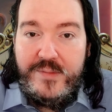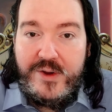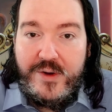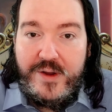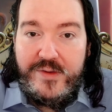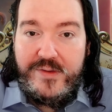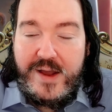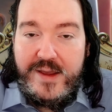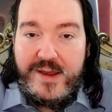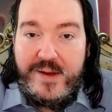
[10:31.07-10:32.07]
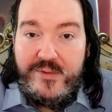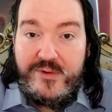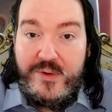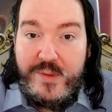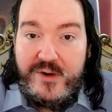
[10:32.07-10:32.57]
because I have
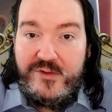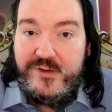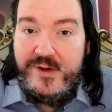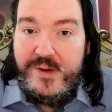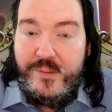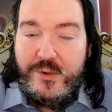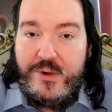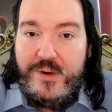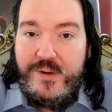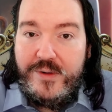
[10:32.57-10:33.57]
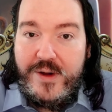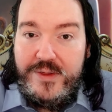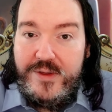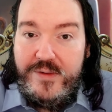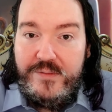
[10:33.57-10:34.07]
so much more
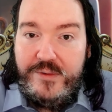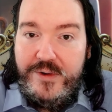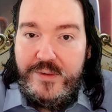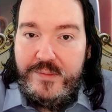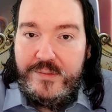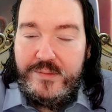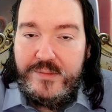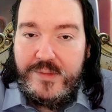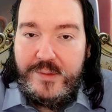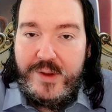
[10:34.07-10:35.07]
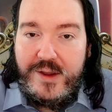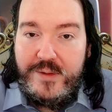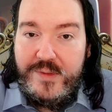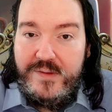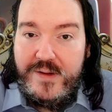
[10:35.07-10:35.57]
content for you. I make it
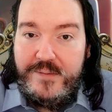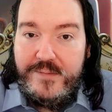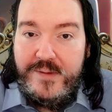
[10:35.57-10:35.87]
myself.